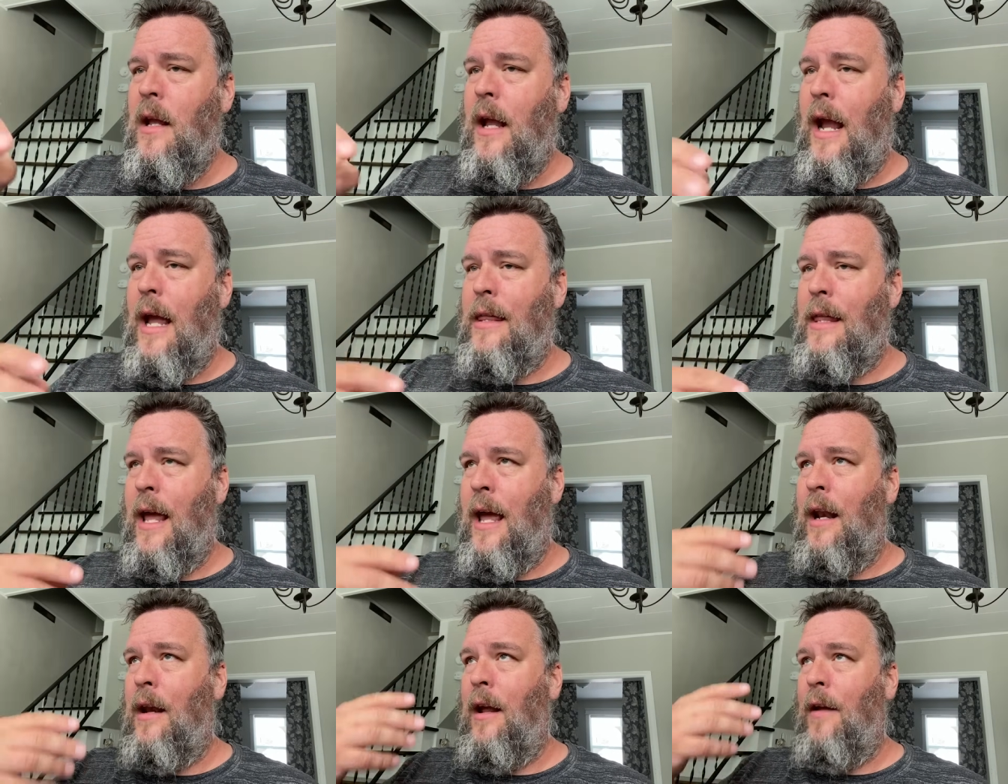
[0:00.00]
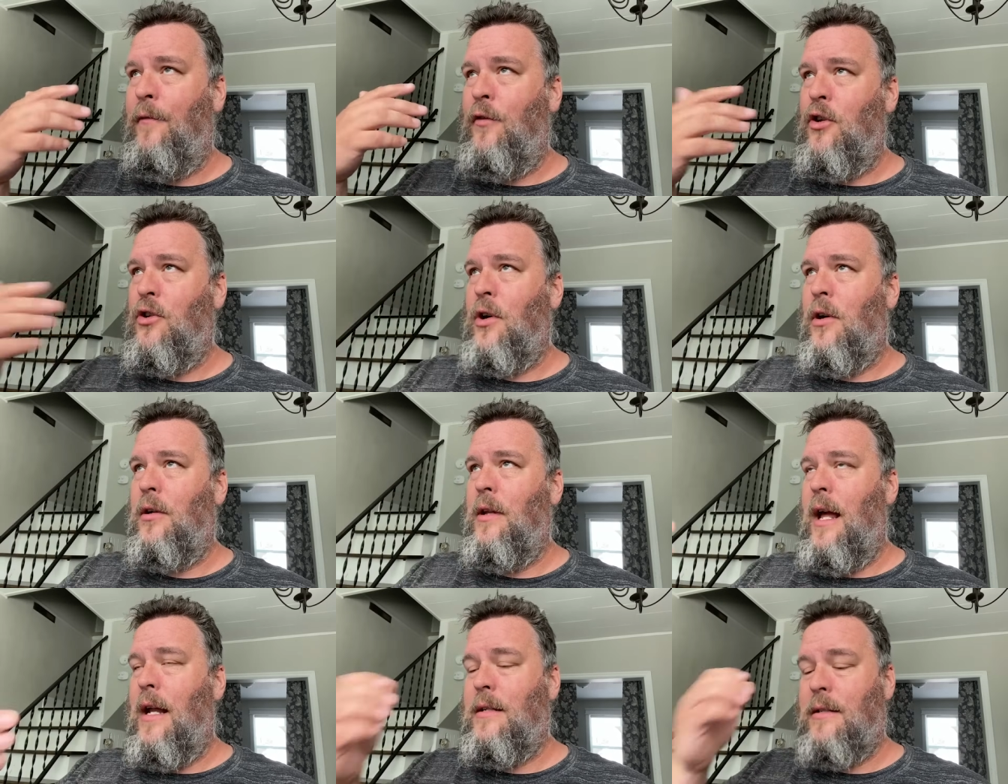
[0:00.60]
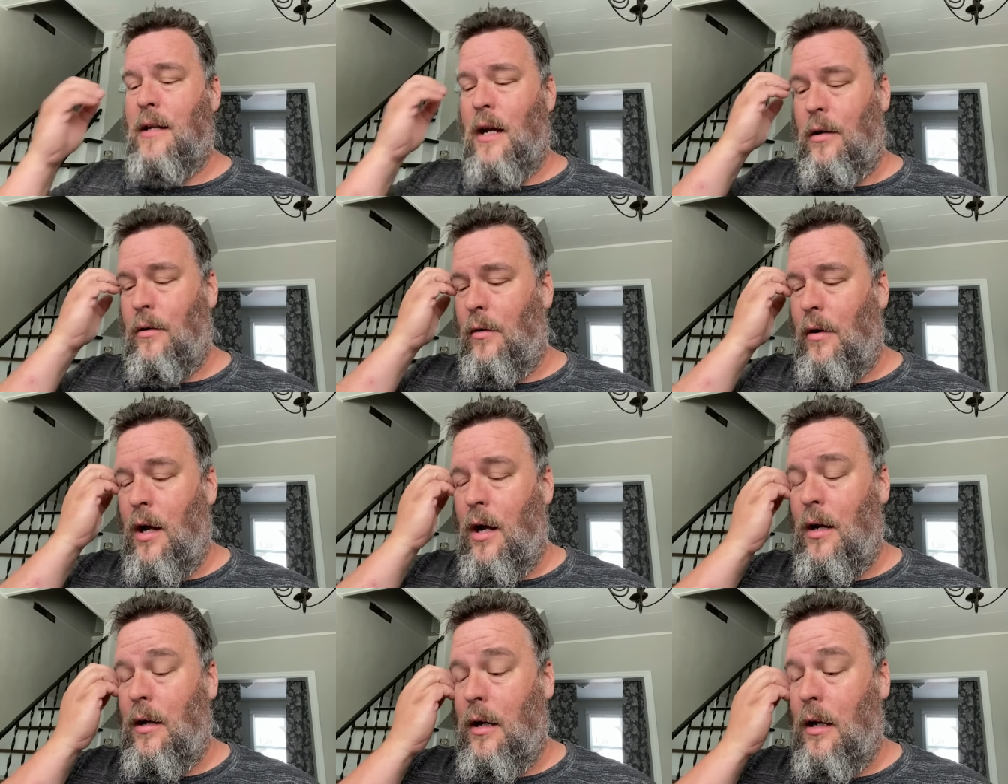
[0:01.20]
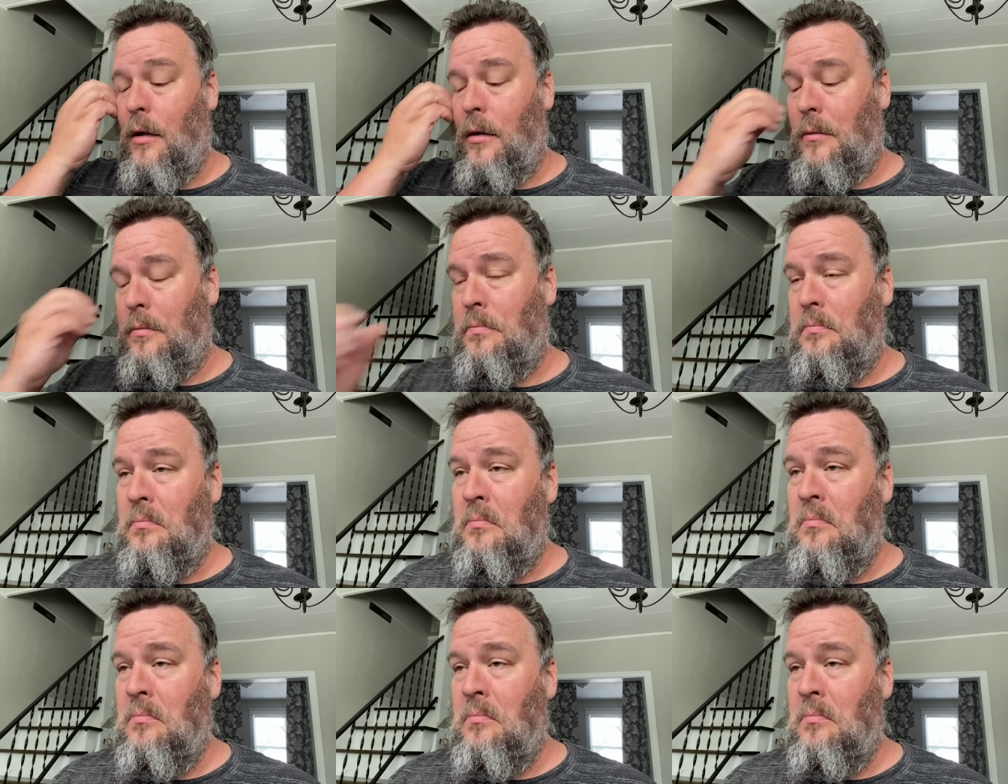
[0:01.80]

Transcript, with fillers: And then if you turn that sucker on, it'll